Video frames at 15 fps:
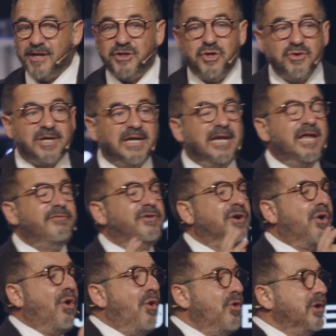You could live your
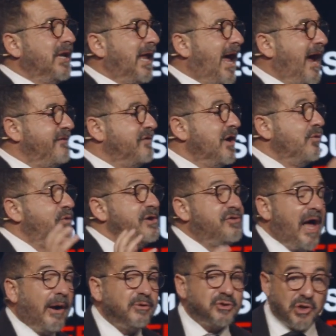own life
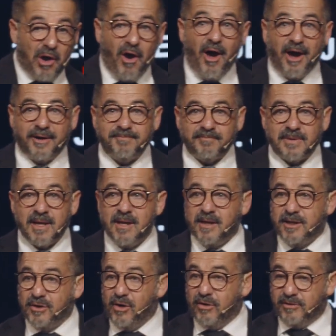without God.
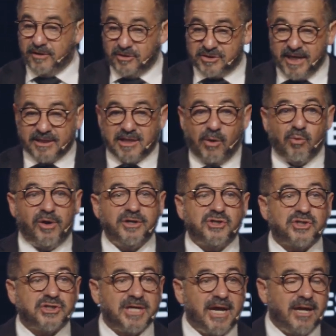You take the word
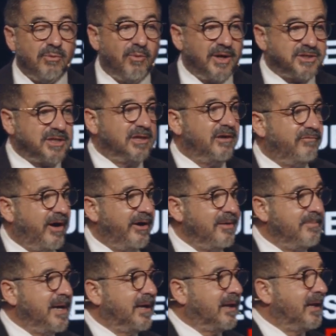sin, what's in the very
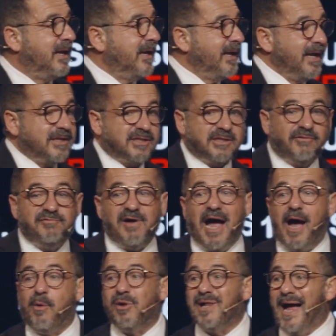middle? It's the
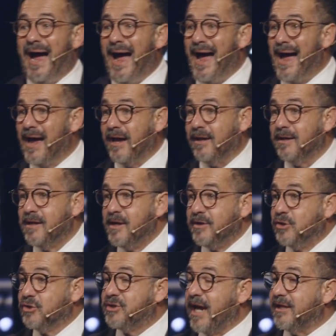vowel I.
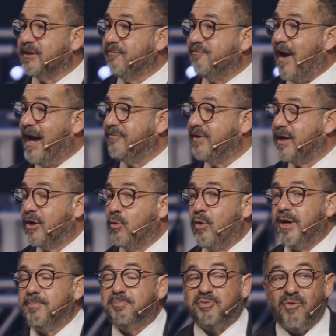You take the five-letter
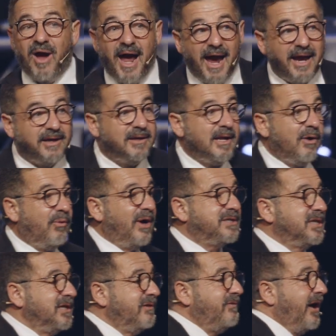word pride, what's
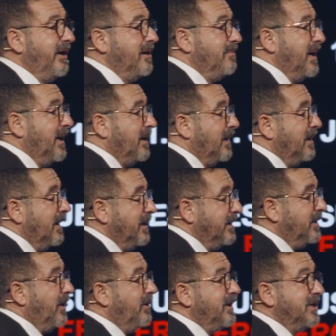in the very middle?
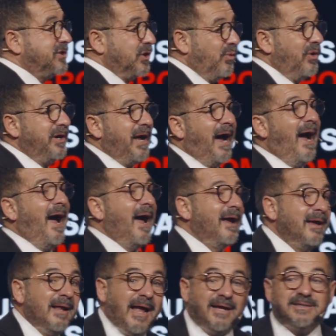It's the word
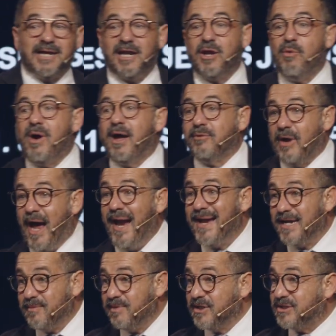I. I tell you what, I need
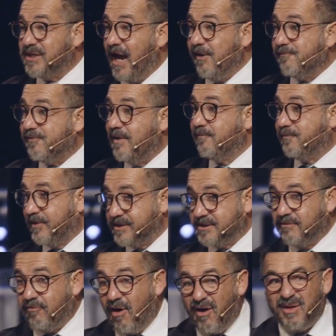to be saved from, first
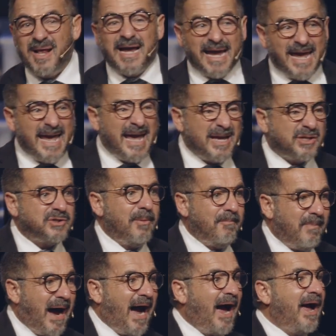of all, is
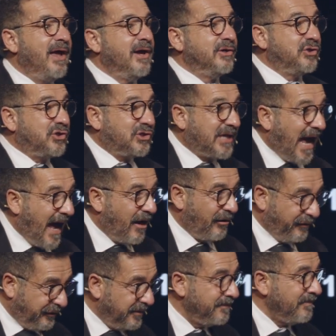
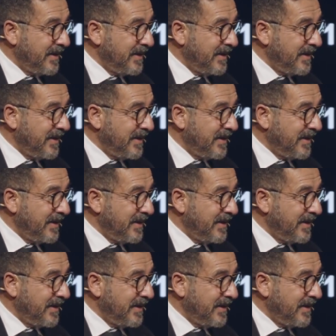myself.